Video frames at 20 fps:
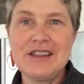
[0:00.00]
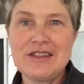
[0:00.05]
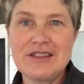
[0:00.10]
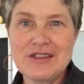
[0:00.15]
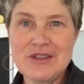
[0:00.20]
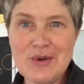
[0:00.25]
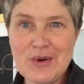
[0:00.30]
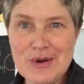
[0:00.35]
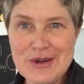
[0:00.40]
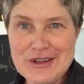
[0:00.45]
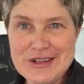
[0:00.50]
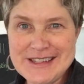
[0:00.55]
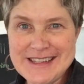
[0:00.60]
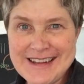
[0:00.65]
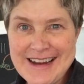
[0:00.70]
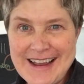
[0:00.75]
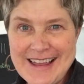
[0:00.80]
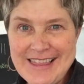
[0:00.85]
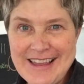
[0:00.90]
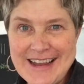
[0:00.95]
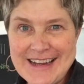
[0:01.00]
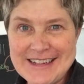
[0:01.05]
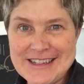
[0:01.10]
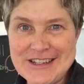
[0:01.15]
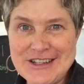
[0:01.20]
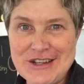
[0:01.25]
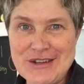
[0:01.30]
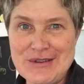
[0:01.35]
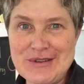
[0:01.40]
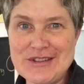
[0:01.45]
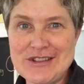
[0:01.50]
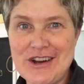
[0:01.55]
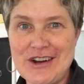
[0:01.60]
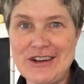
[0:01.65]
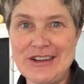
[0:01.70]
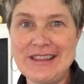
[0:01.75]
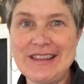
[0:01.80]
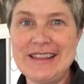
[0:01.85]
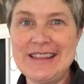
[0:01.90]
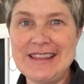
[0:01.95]
The oils that I like to use
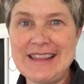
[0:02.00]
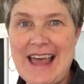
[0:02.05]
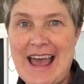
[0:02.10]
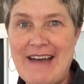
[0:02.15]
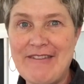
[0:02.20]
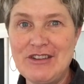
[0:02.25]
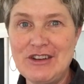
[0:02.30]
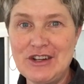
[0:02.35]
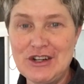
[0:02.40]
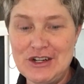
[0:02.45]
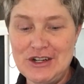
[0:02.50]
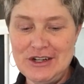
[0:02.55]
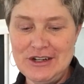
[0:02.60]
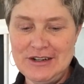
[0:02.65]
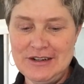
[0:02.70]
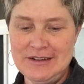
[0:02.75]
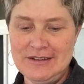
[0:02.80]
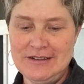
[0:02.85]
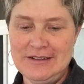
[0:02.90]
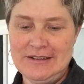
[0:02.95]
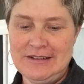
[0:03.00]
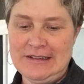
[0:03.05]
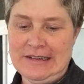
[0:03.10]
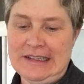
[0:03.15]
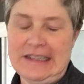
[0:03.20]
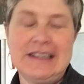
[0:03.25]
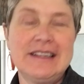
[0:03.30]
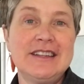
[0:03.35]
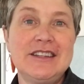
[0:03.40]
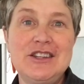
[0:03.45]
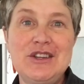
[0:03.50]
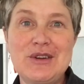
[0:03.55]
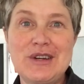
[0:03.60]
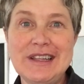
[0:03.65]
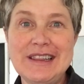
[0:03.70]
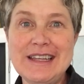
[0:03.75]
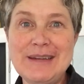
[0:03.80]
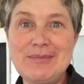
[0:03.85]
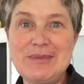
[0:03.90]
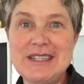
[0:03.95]
are lavender,
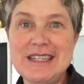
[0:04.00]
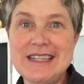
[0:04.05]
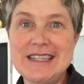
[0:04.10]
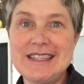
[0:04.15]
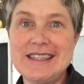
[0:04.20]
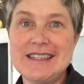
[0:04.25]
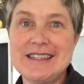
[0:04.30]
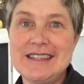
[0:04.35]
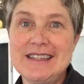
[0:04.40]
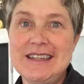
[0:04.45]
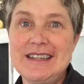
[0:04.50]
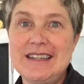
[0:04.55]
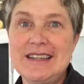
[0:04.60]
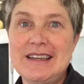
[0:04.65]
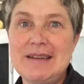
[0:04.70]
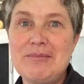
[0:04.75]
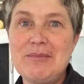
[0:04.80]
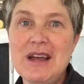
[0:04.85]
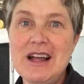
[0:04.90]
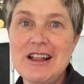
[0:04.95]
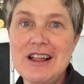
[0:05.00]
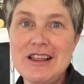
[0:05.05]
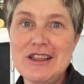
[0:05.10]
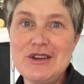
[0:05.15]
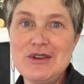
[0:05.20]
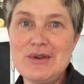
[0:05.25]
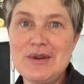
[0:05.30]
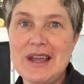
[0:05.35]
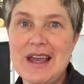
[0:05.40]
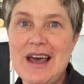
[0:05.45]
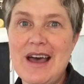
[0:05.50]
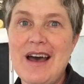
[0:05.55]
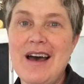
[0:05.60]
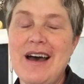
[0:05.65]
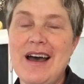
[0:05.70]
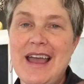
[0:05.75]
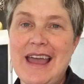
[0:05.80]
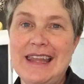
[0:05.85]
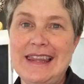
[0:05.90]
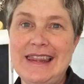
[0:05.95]
eucalyptus, melaleuca,
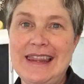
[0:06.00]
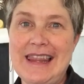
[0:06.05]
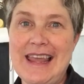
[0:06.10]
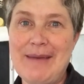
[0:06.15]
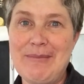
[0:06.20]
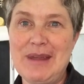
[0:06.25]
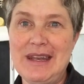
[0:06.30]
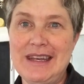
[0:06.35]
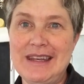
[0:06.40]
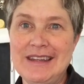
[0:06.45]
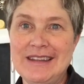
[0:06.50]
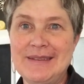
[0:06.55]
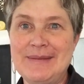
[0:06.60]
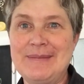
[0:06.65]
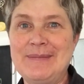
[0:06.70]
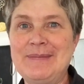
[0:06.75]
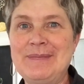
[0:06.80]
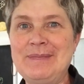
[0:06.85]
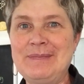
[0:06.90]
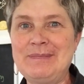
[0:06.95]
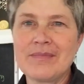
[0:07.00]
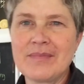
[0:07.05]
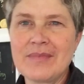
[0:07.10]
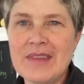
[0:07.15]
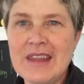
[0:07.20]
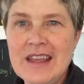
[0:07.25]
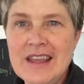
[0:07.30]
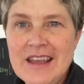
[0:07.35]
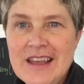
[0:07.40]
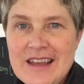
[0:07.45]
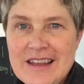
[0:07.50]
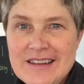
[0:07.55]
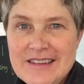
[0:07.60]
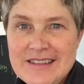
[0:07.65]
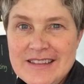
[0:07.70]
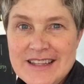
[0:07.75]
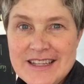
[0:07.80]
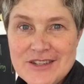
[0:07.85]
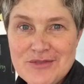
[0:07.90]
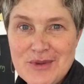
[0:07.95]
and lemon.
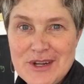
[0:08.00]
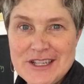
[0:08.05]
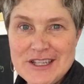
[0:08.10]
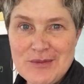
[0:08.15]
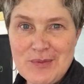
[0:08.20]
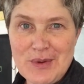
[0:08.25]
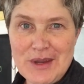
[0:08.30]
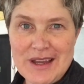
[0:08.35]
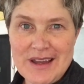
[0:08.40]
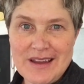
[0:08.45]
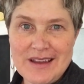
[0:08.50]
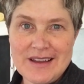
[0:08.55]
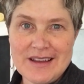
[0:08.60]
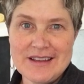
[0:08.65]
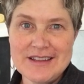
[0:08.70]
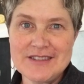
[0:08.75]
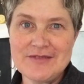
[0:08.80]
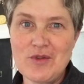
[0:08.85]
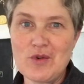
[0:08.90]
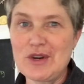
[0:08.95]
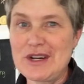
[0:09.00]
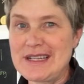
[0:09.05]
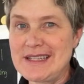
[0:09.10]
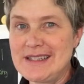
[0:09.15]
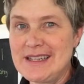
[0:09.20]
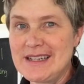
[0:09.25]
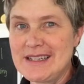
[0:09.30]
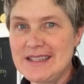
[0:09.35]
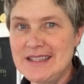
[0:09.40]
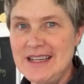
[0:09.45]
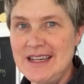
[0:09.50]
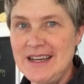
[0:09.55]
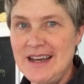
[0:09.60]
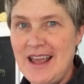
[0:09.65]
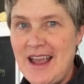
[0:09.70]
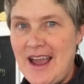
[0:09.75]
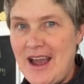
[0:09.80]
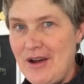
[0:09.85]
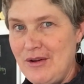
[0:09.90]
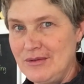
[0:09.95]
This recipe is for a
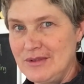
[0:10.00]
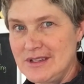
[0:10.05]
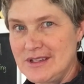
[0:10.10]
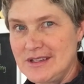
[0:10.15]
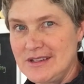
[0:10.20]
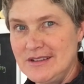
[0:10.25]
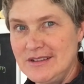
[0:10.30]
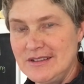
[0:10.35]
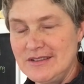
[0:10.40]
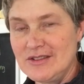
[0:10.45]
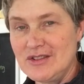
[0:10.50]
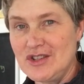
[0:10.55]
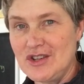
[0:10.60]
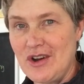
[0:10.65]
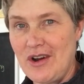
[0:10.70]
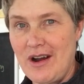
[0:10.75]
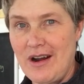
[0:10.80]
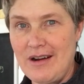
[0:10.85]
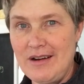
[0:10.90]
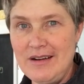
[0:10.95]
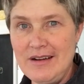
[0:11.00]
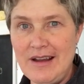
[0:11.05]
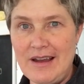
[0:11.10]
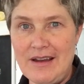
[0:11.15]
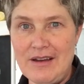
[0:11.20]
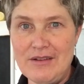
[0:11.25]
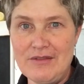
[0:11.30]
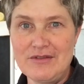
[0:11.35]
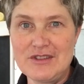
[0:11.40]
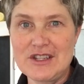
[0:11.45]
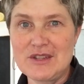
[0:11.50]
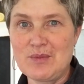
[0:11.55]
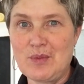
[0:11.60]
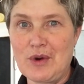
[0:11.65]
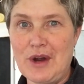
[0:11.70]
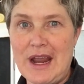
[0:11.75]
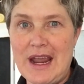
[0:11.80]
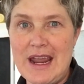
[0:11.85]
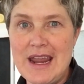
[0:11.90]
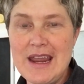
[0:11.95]
16-ounce jar of
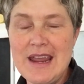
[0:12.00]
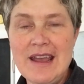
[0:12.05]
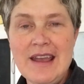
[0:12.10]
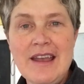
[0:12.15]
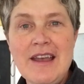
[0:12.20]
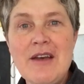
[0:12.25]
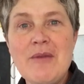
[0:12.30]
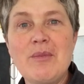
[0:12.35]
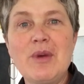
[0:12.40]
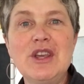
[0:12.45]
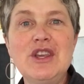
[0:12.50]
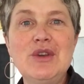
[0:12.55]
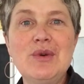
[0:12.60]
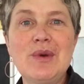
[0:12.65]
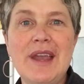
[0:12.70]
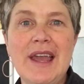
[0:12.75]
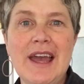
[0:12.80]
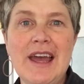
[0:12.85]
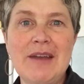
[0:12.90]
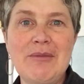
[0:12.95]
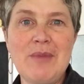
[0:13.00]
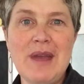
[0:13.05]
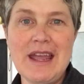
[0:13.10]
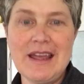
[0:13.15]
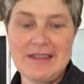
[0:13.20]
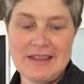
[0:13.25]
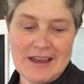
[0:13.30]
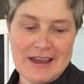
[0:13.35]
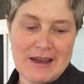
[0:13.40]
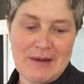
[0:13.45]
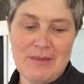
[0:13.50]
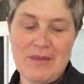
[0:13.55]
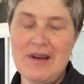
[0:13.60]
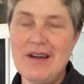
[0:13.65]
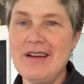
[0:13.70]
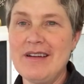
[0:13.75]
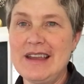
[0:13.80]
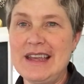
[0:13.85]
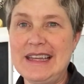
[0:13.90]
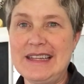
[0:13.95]
spray, but you can make them
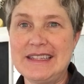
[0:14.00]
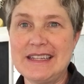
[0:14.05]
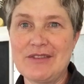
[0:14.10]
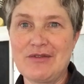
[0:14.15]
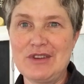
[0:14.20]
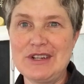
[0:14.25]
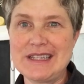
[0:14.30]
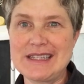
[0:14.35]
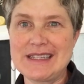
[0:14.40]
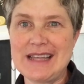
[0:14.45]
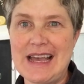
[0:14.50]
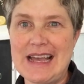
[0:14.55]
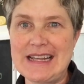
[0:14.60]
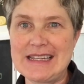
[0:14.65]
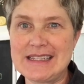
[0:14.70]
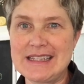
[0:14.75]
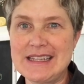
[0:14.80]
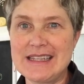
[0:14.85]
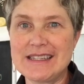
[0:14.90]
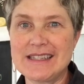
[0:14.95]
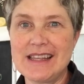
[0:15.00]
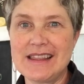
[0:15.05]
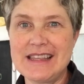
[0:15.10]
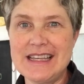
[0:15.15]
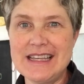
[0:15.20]
in different sizes.